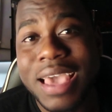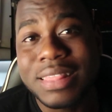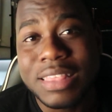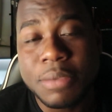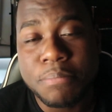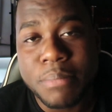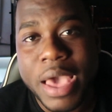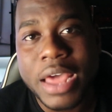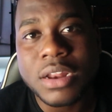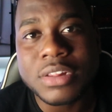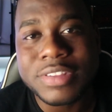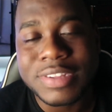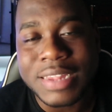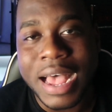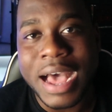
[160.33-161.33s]
and the
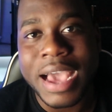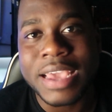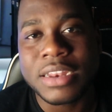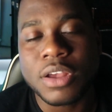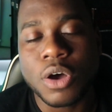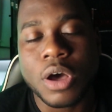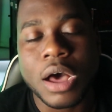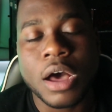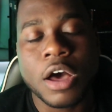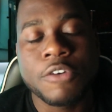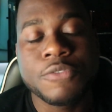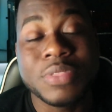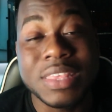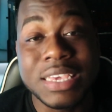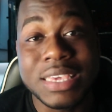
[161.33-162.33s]
metal side
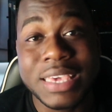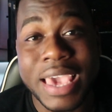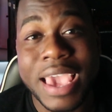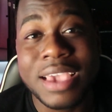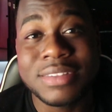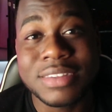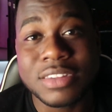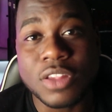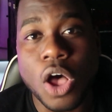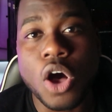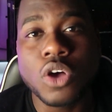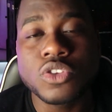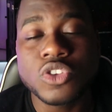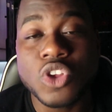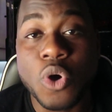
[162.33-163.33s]
of the case is
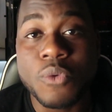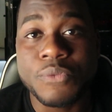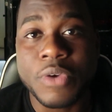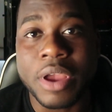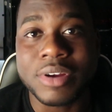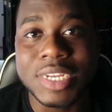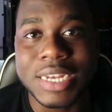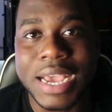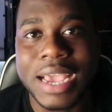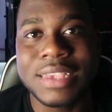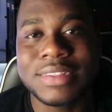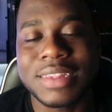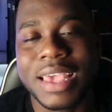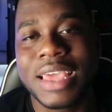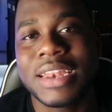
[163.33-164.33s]
also very
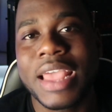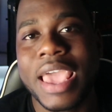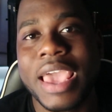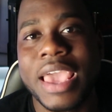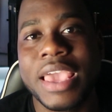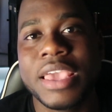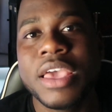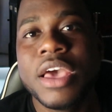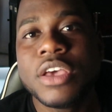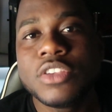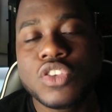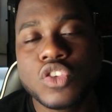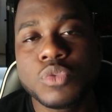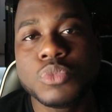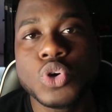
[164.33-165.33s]
nice and a
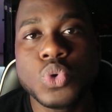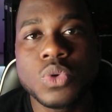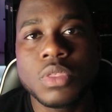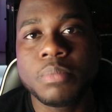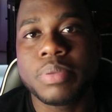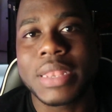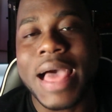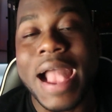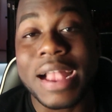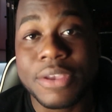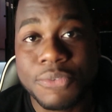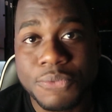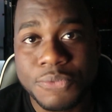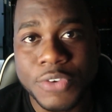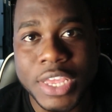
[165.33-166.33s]
smooth
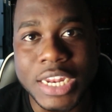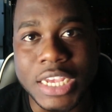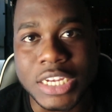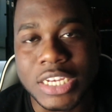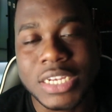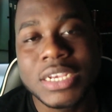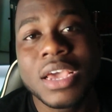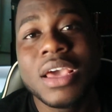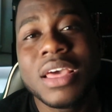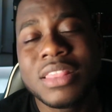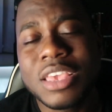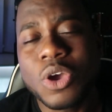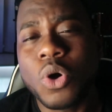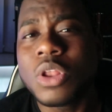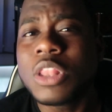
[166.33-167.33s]
black finish.
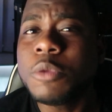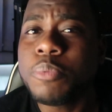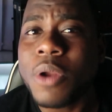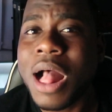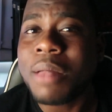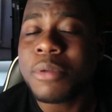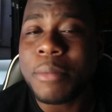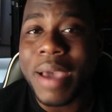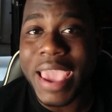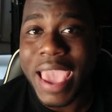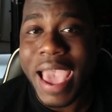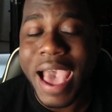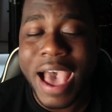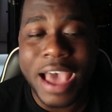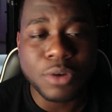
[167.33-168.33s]
The only problem I
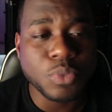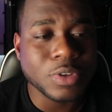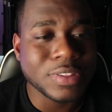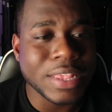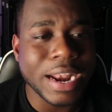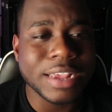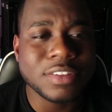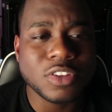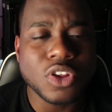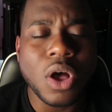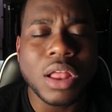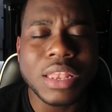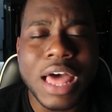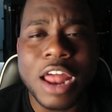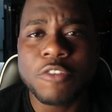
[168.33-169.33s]
had was that I
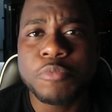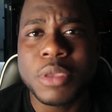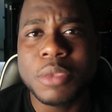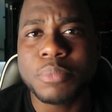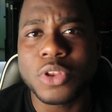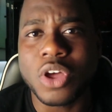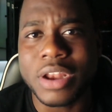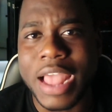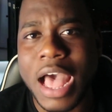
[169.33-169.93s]
saw a lot of people on